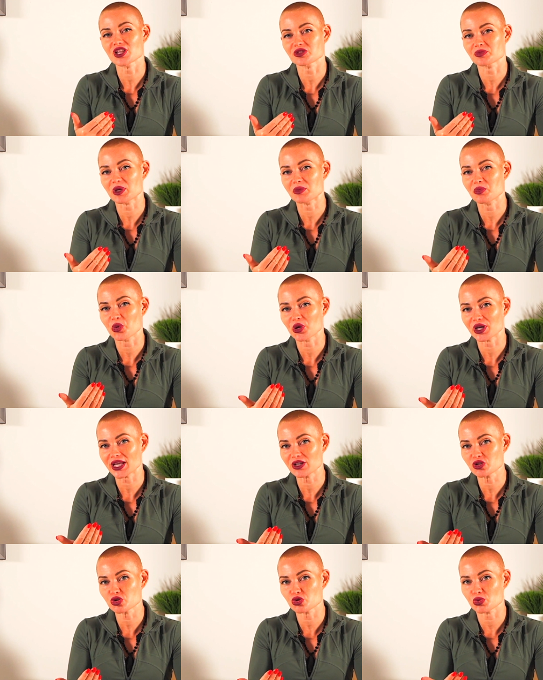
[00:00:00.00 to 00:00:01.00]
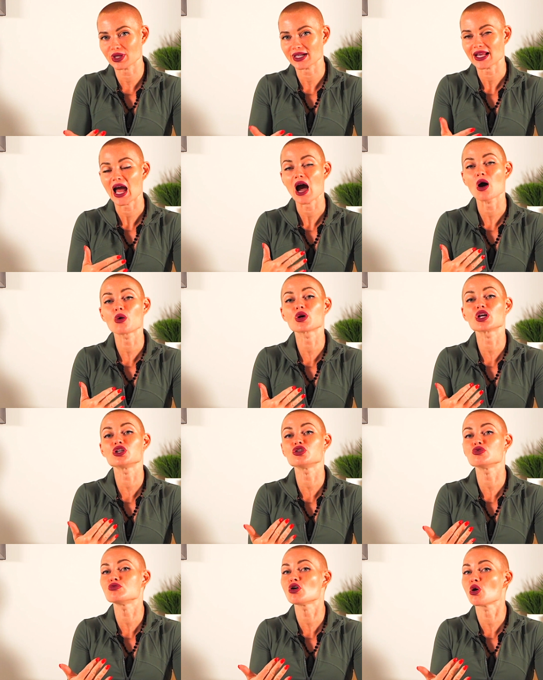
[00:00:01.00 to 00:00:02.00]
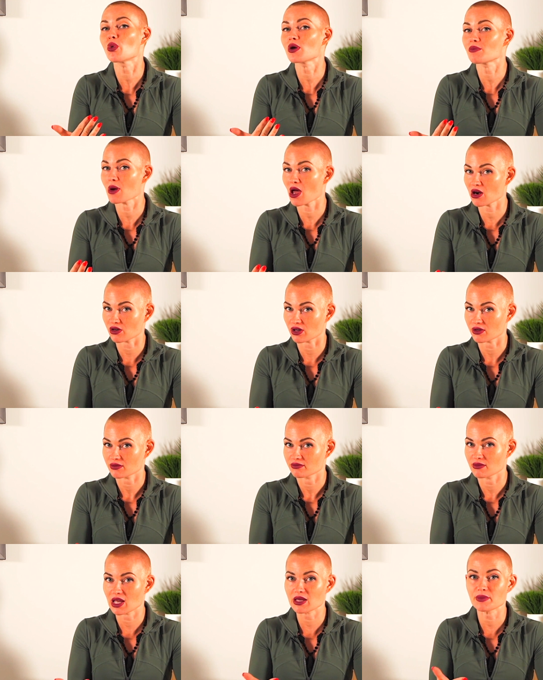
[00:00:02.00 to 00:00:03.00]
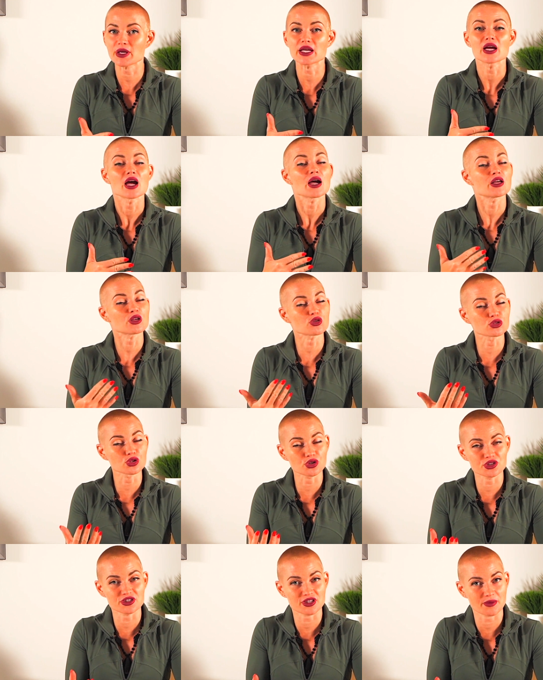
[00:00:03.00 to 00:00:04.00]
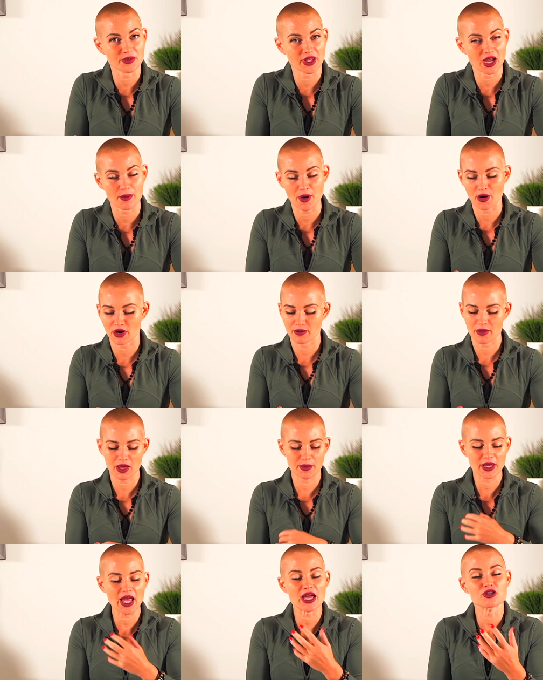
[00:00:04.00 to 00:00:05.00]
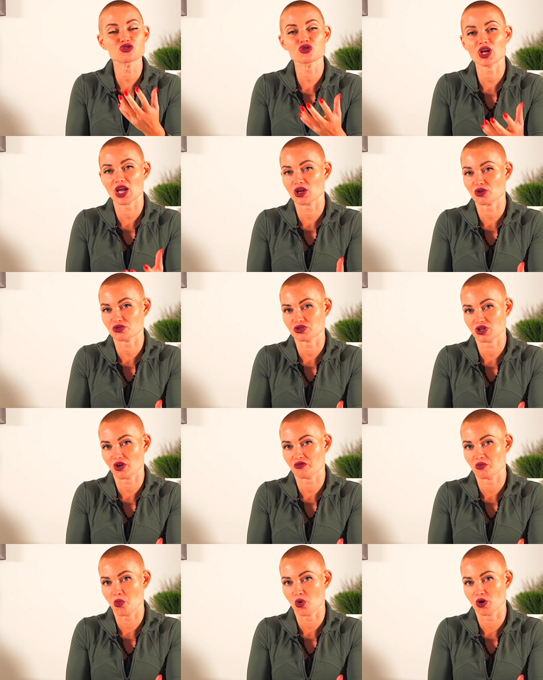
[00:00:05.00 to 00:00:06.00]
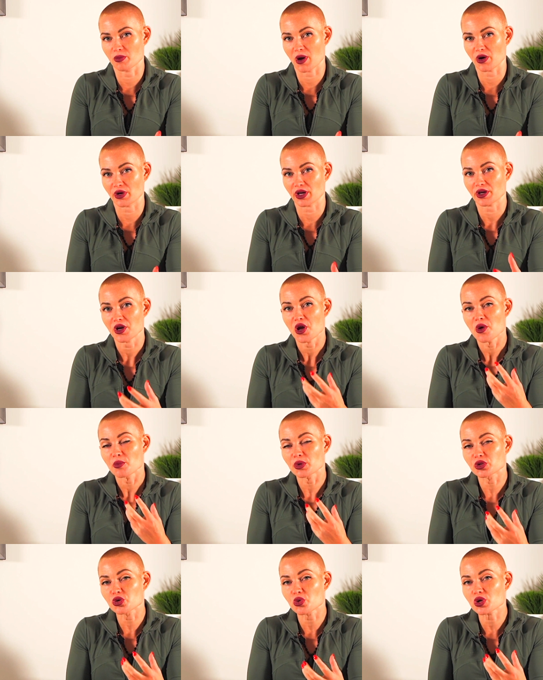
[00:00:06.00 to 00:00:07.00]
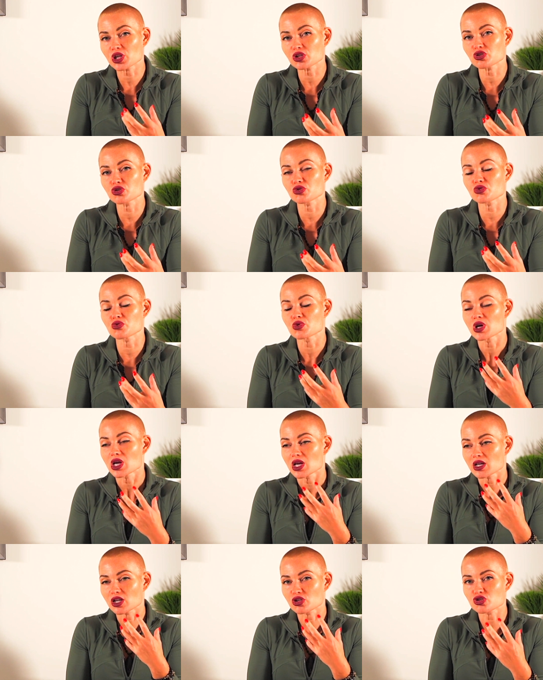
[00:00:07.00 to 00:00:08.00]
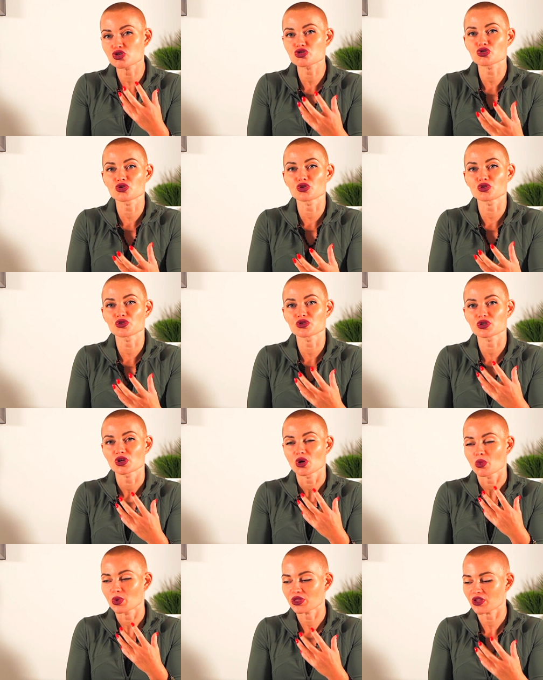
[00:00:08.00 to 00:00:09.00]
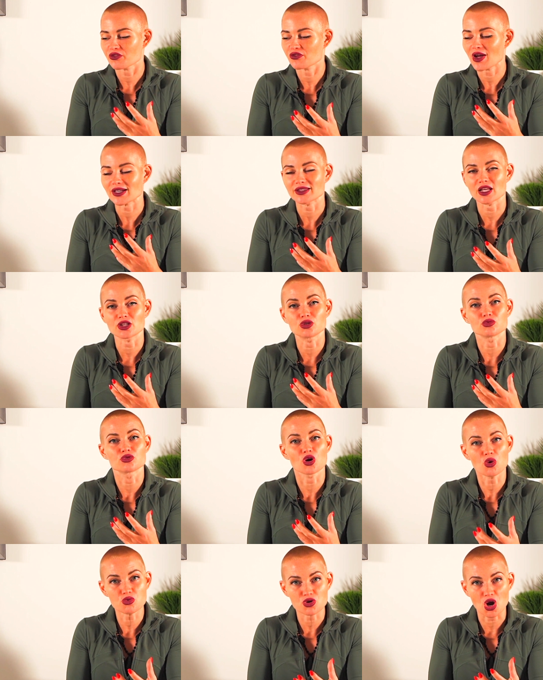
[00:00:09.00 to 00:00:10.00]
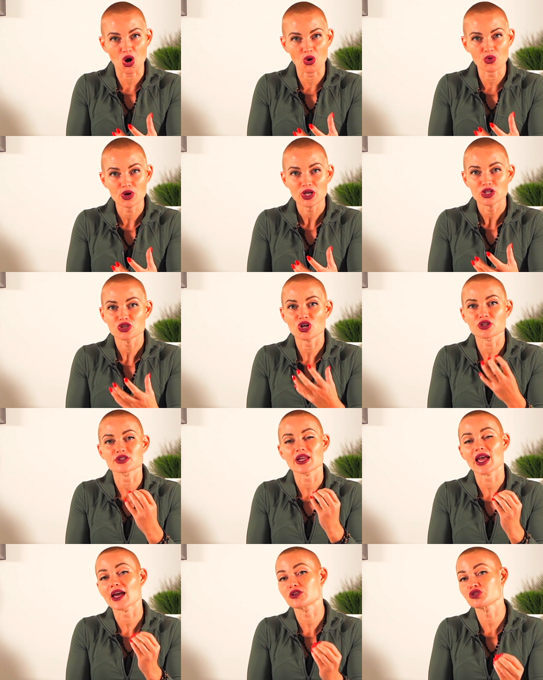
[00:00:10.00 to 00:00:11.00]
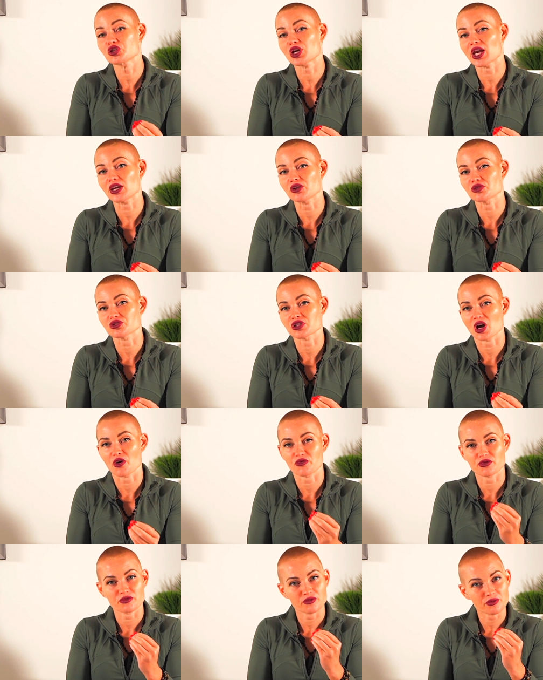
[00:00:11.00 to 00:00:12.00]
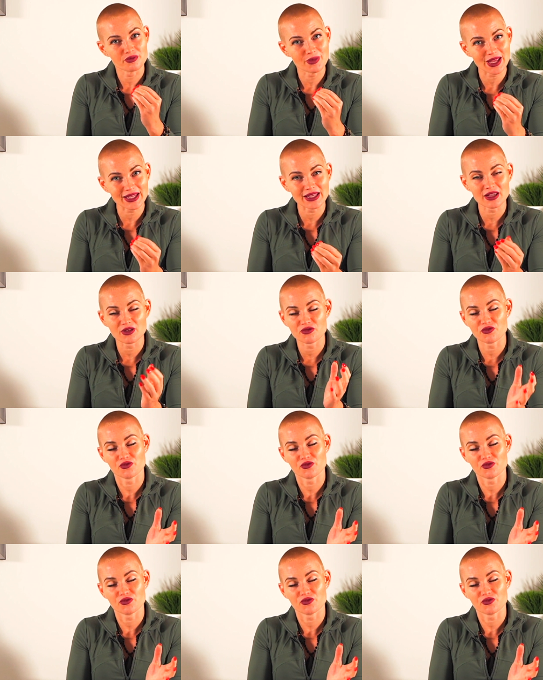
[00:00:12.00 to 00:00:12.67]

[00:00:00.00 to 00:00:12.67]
that's being put into it. How can you know it better? Maybe learn something about it. Maybe educate yourself more about it. But don't get too concerned with the fact that you don't know. Just educate yourself make